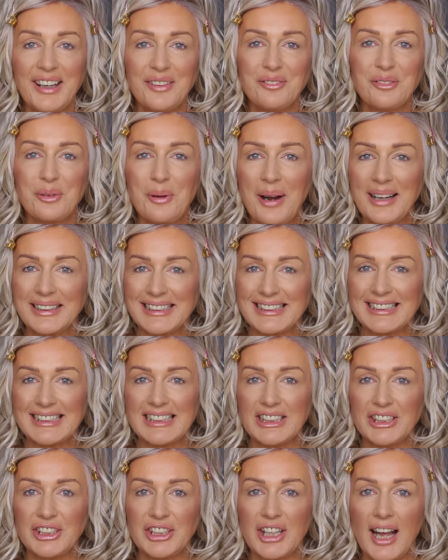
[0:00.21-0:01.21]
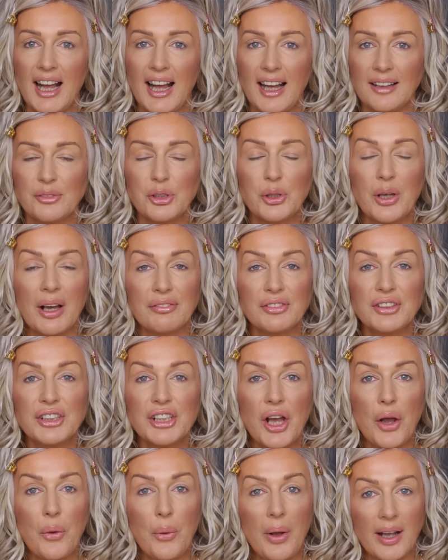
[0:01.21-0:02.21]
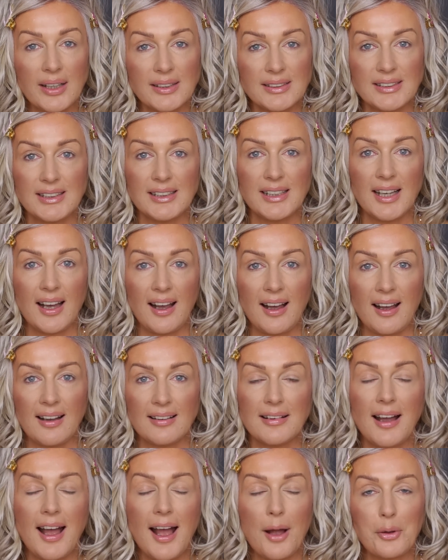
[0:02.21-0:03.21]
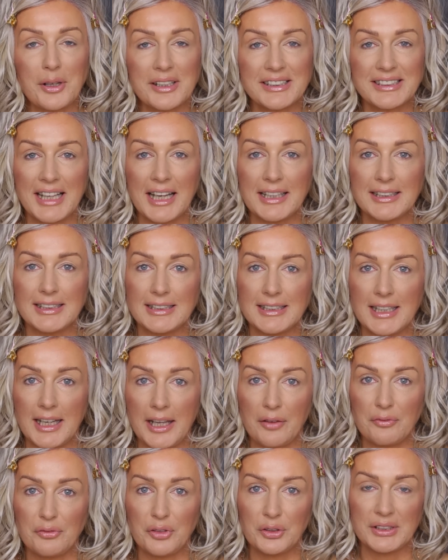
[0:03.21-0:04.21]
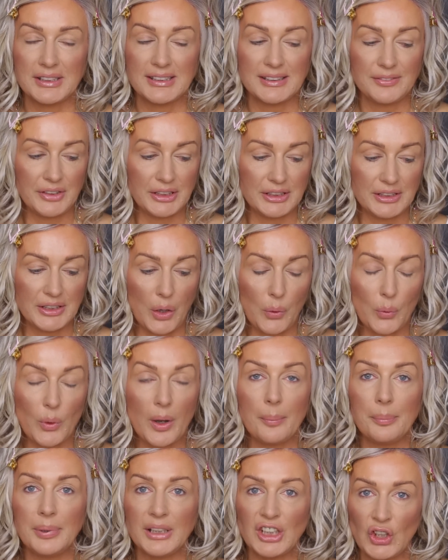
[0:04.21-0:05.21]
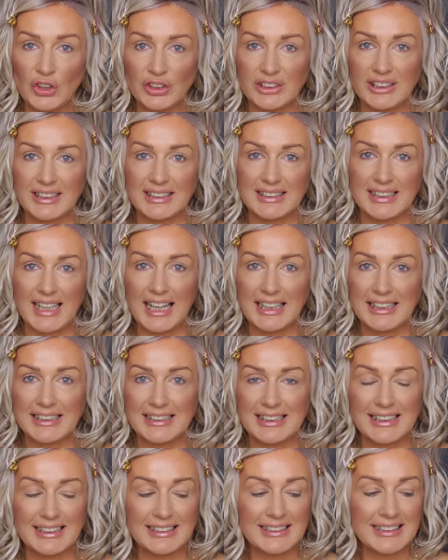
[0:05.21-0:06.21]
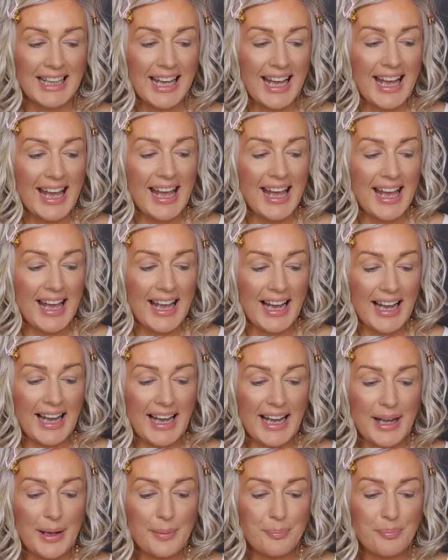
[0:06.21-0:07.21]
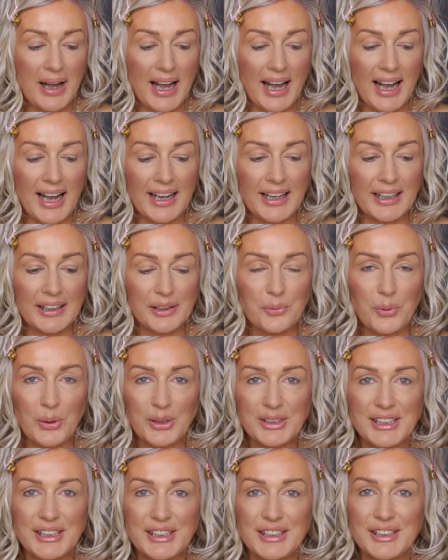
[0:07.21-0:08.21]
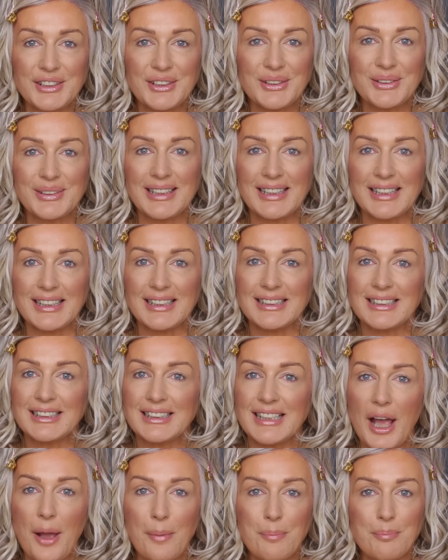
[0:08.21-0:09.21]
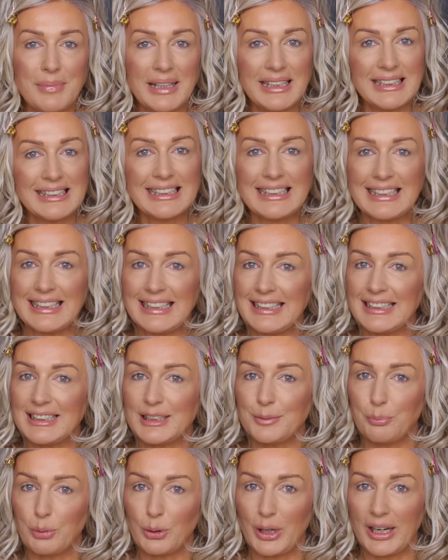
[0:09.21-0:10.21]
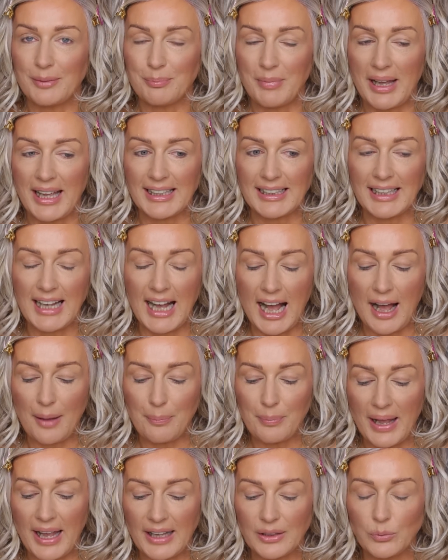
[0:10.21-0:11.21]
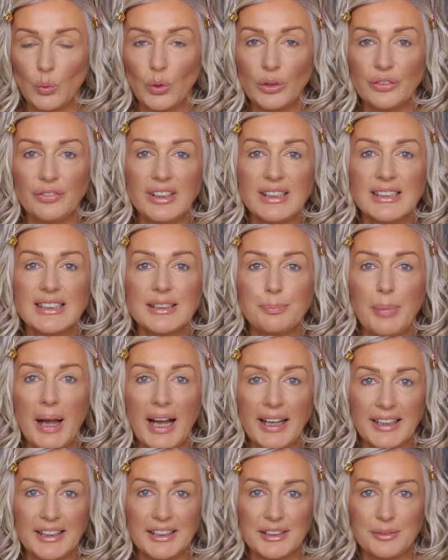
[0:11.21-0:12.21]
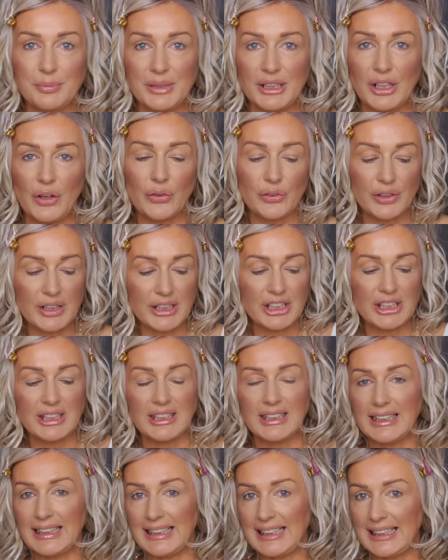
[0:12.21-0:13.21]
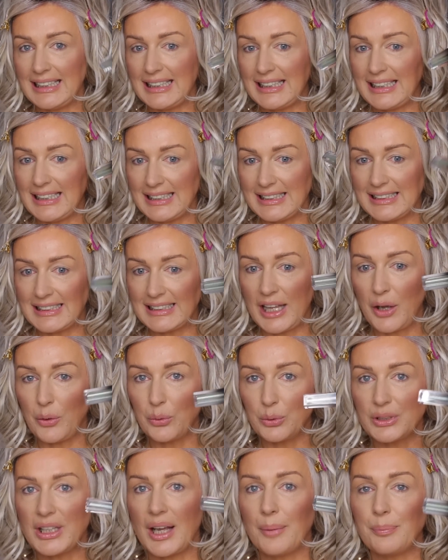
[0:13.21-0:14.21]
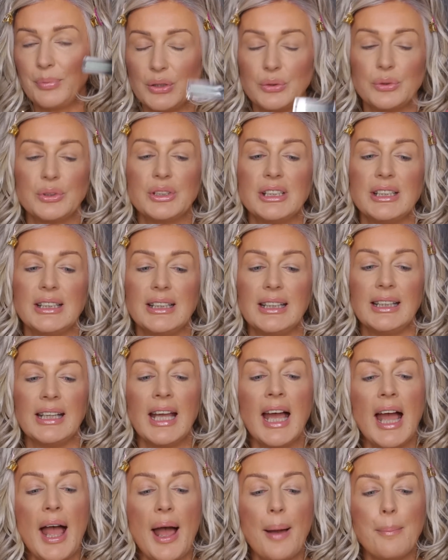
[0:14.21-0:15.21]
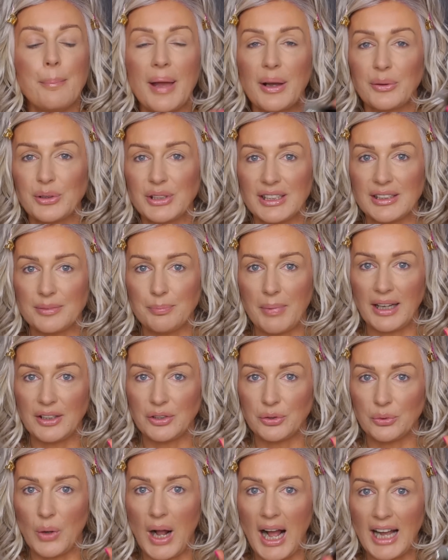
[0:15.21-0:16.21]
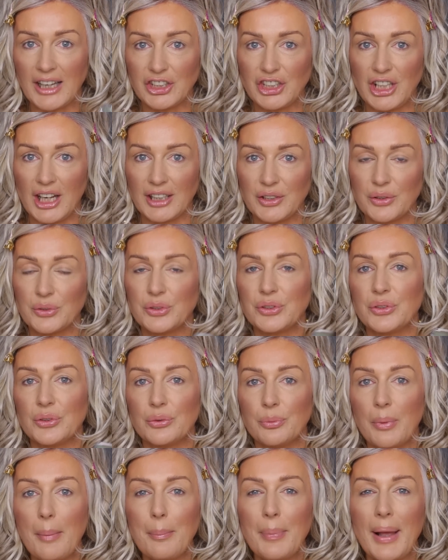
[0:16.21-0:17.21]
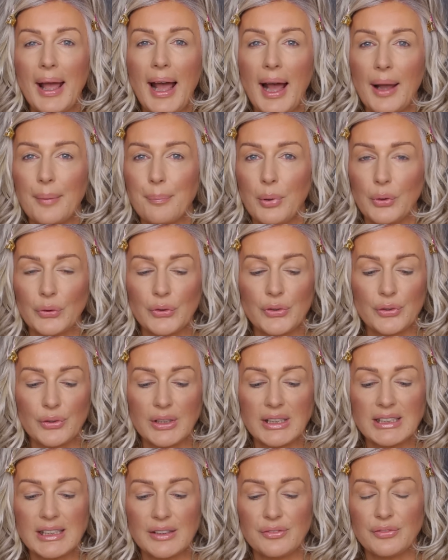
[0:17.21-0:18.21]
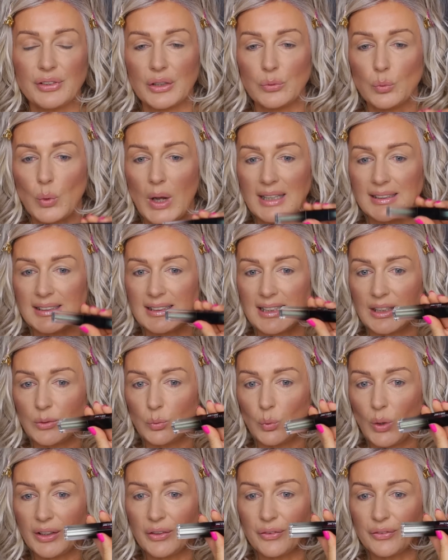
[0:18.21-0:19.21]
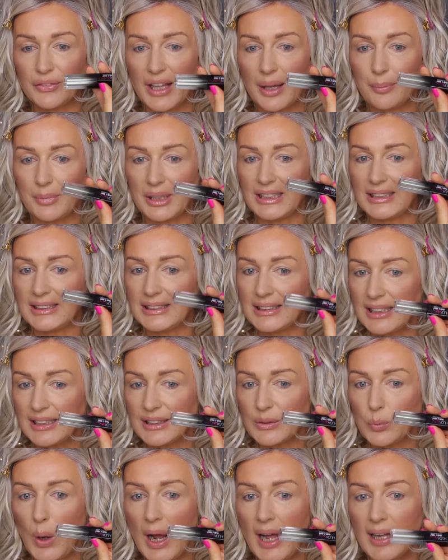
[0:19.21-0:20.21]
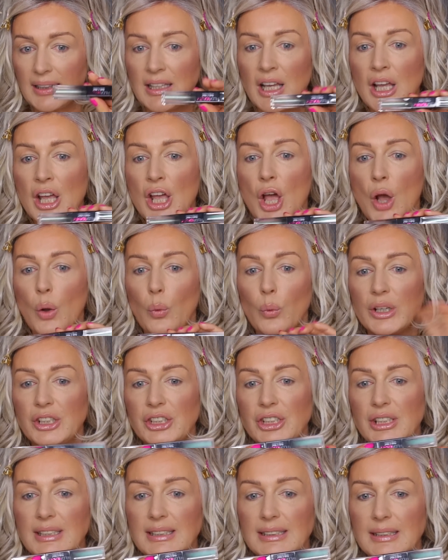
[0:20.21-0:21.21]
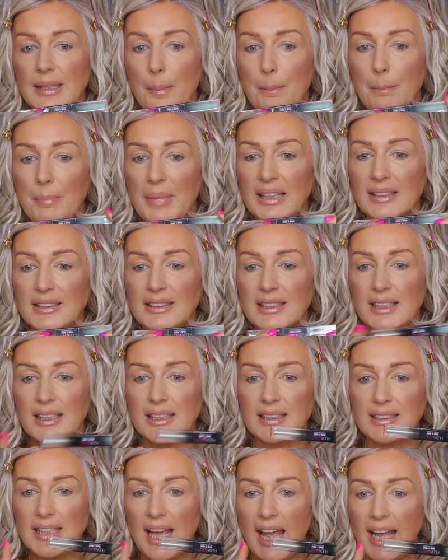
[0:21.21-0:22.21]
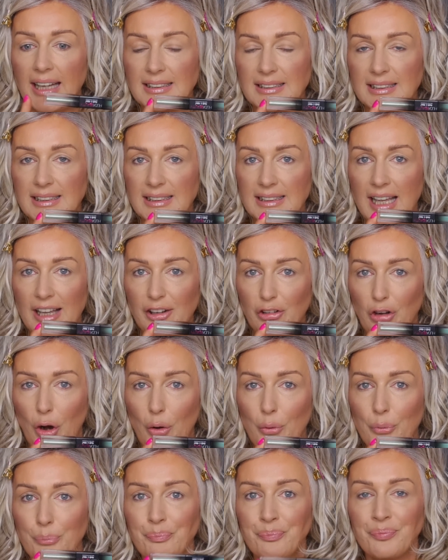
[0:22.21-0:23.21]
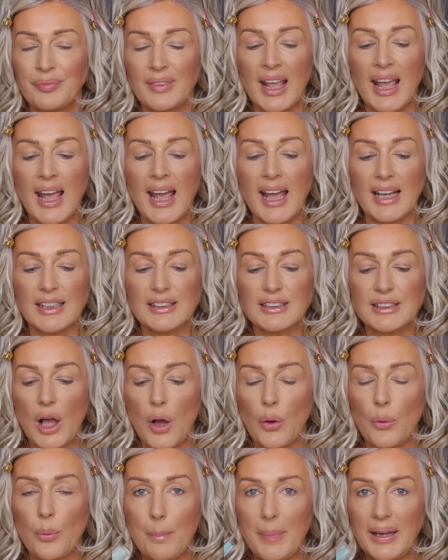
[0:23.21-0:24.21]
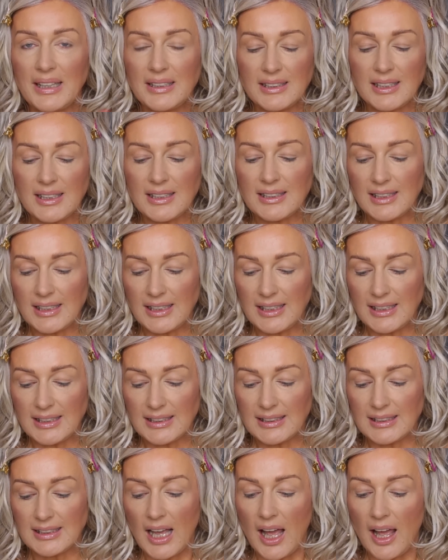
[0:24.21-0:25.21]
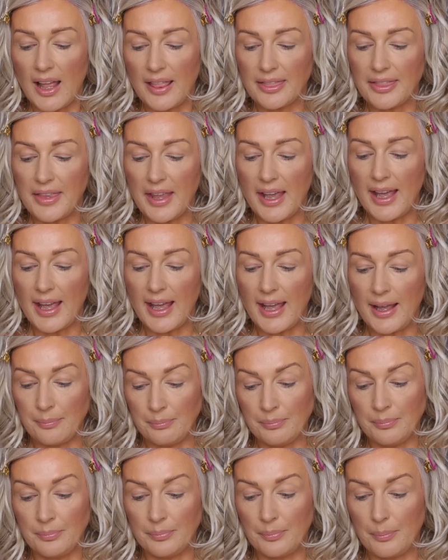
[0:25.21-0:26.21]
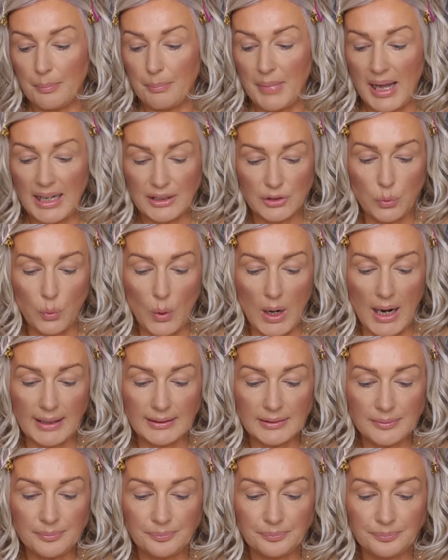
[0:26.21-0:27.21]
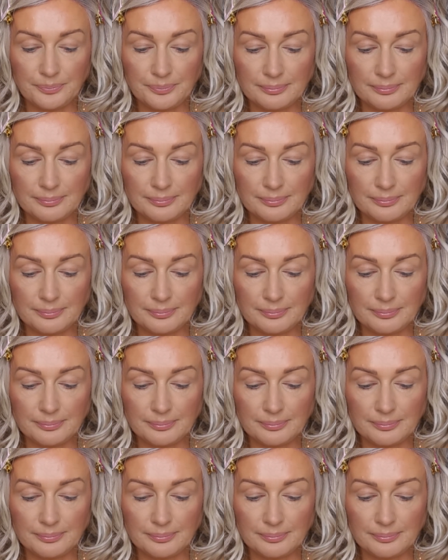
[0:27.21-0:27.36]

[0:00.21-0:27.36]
everyone, it's Nisha. You have no idea how excited I am for this video, beyond excited. I wanted to do this minty spring makeup, and what inspired me originally is the Huda Beauty Melted Metal eyeshadows. Do you remember I bought three different ones, and one of them is this one, which is Minted and Dinero. So Minted is the matte one,